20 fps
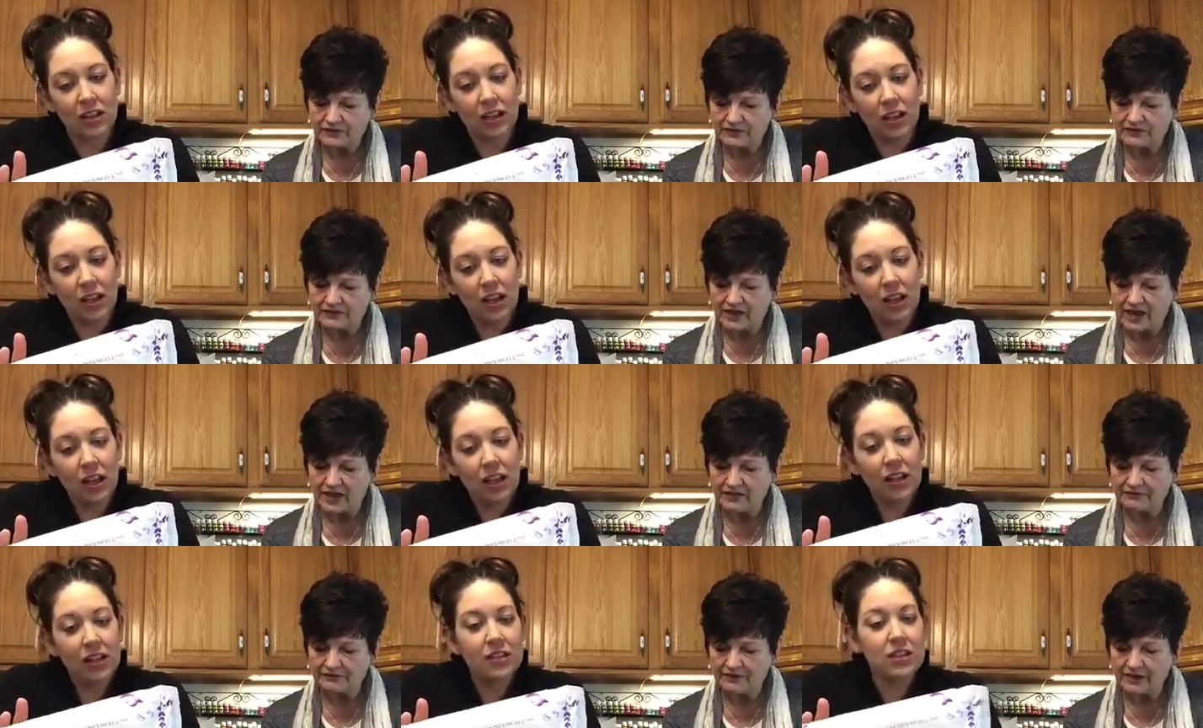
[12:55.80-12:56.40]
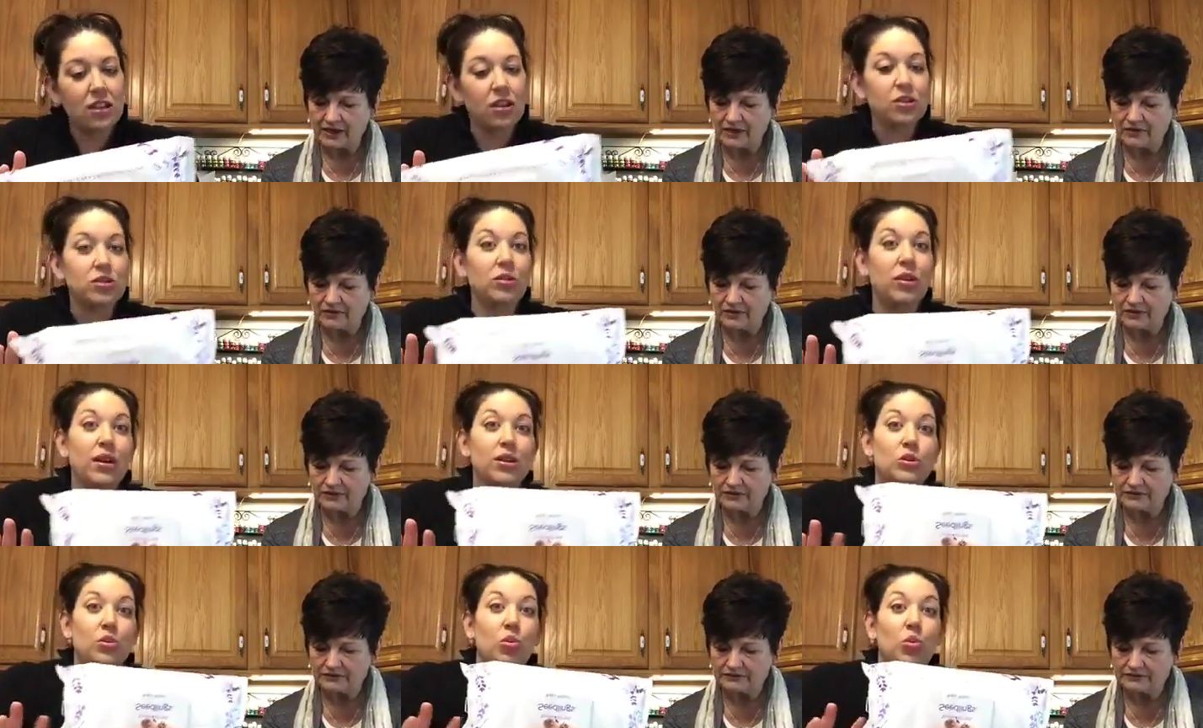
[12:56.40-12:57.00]
Speaker 1: Saffron. This also
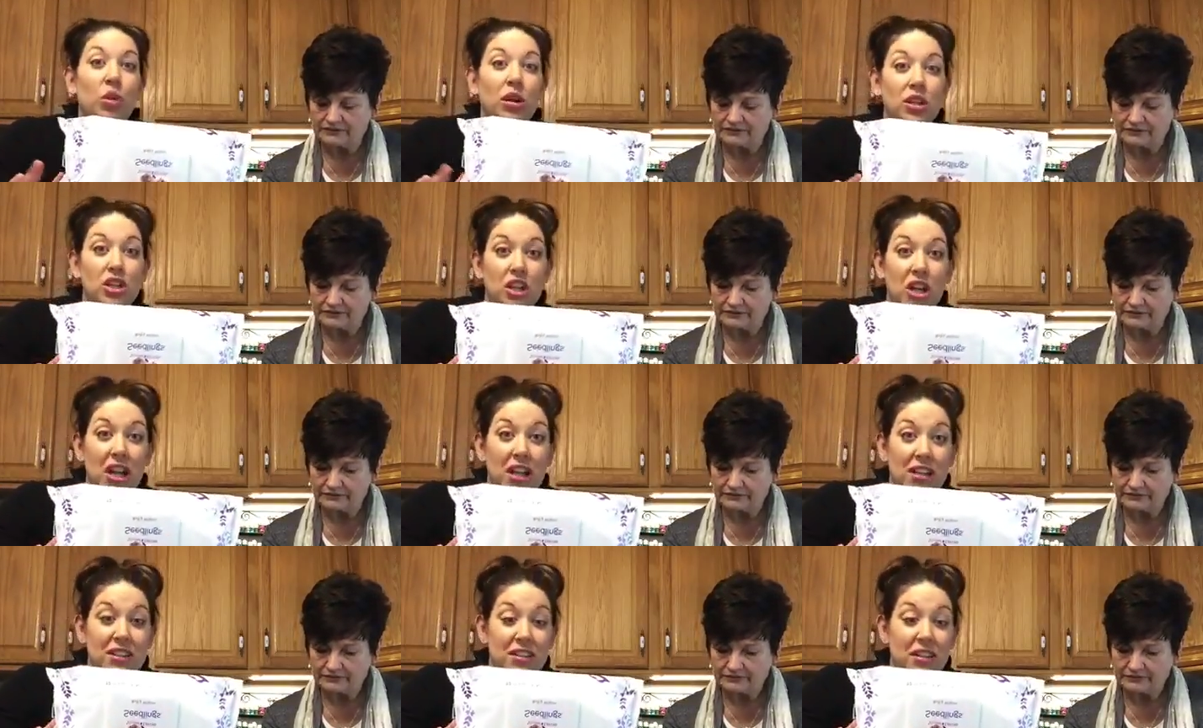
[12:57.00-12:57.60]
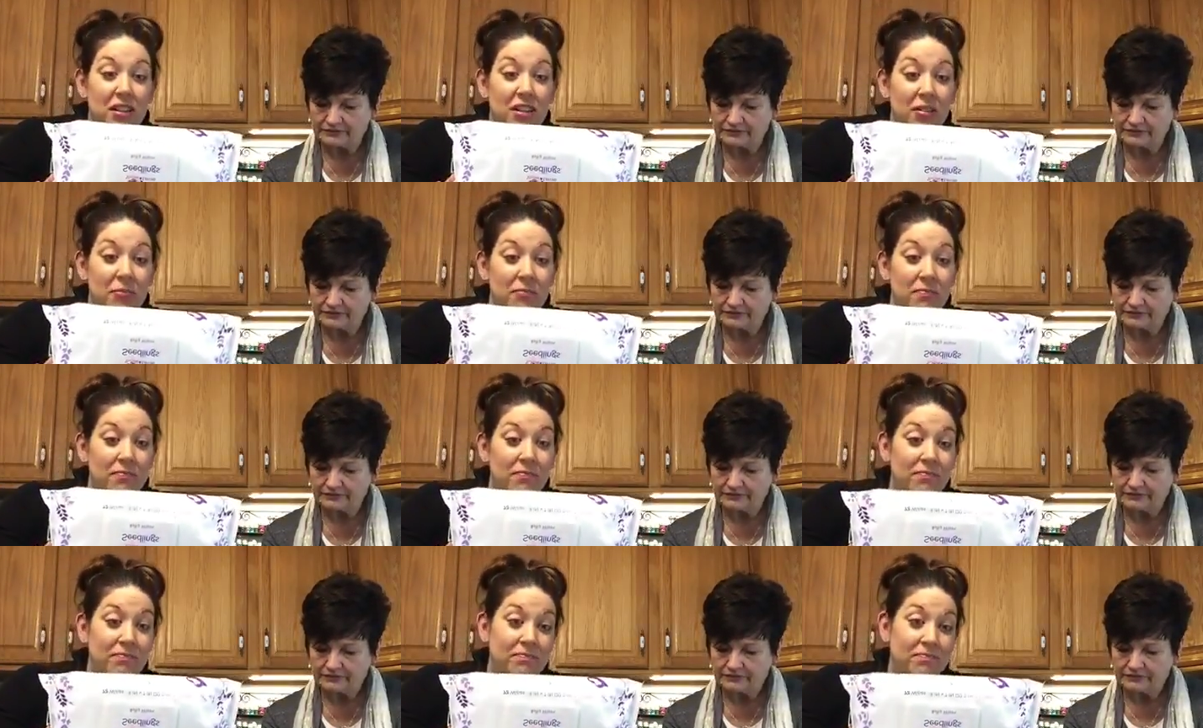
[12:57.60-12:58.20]
has witch hazel.
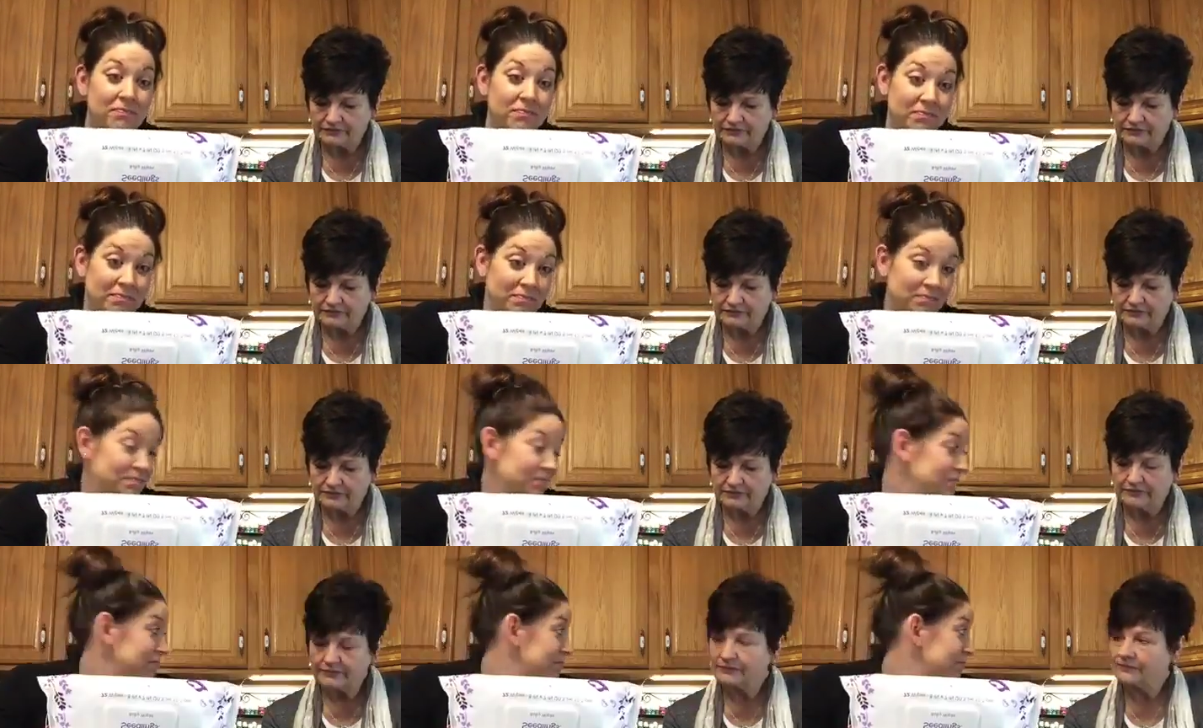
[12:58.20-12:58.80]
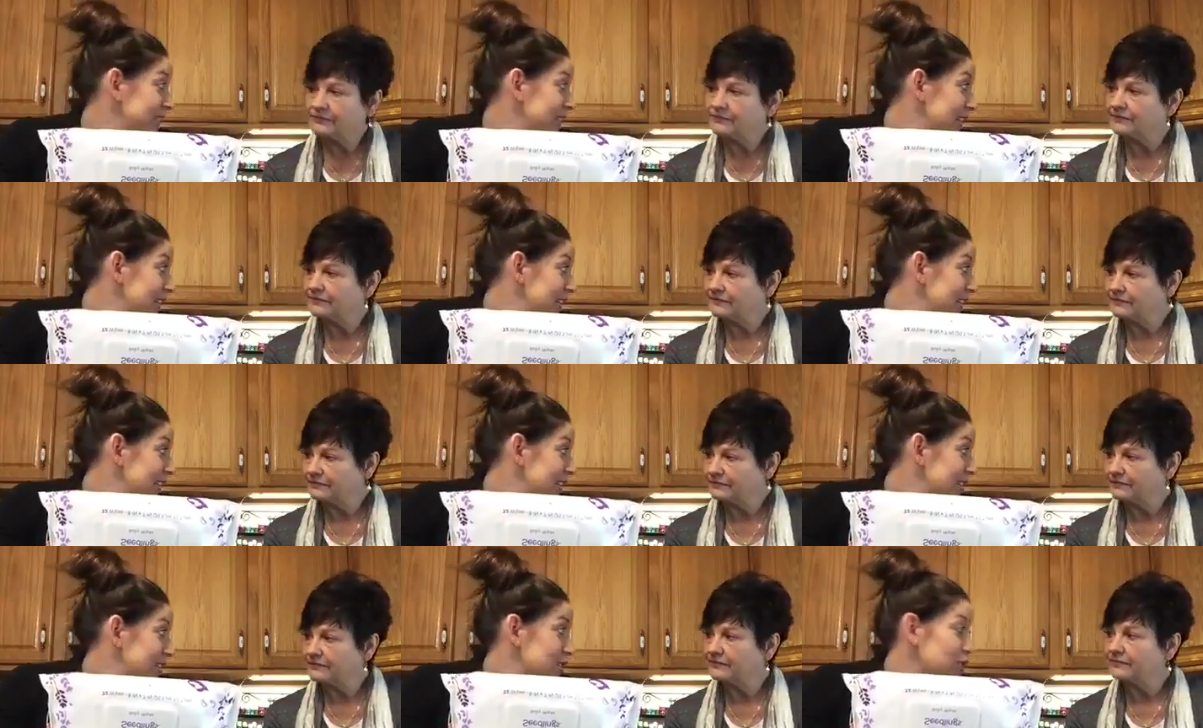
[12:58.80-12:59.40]

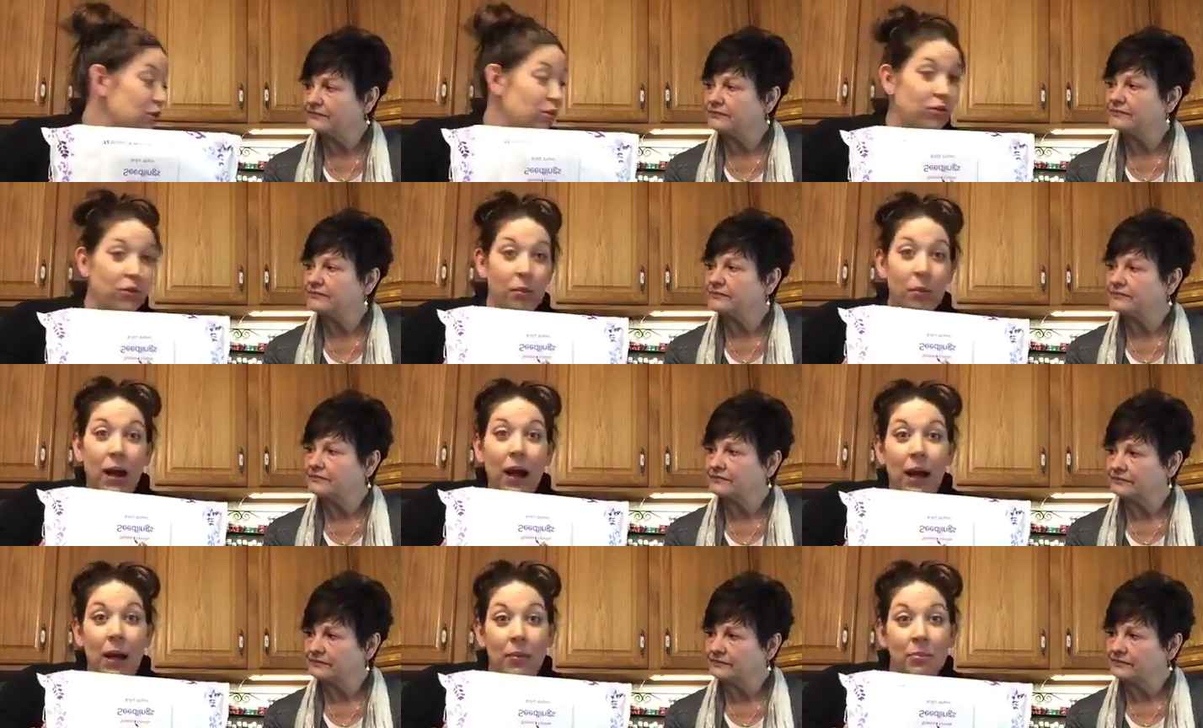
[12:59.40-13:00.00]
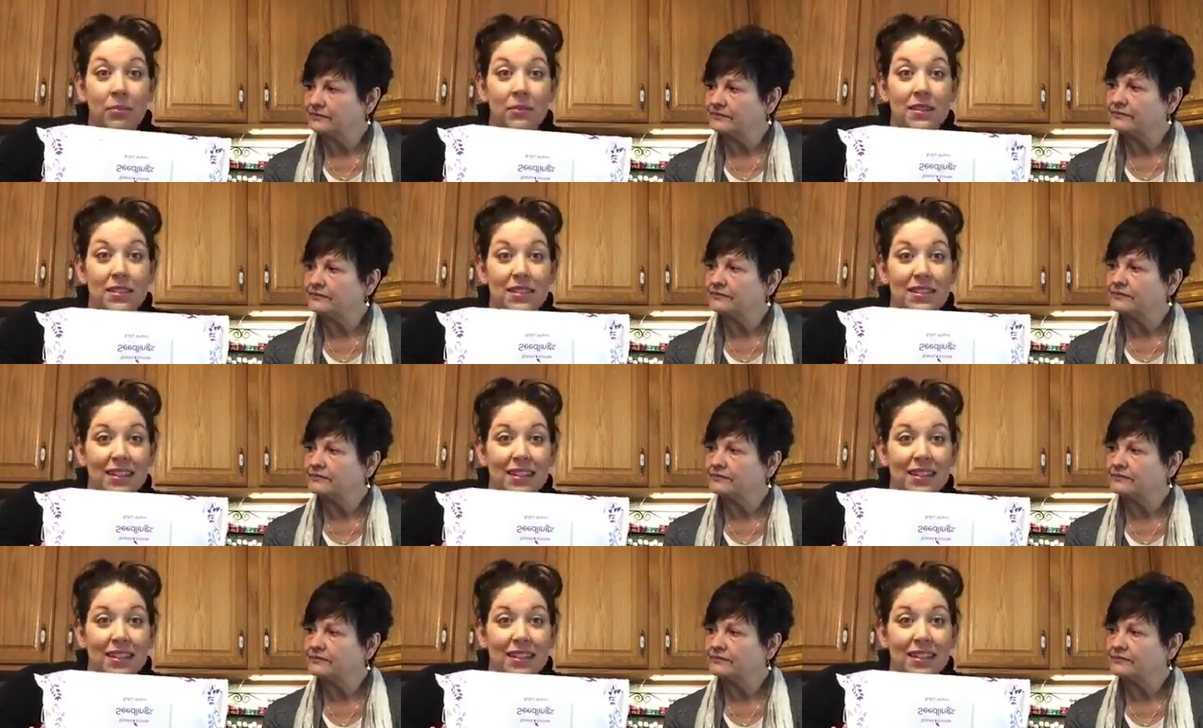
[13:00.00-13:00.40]
So for moms,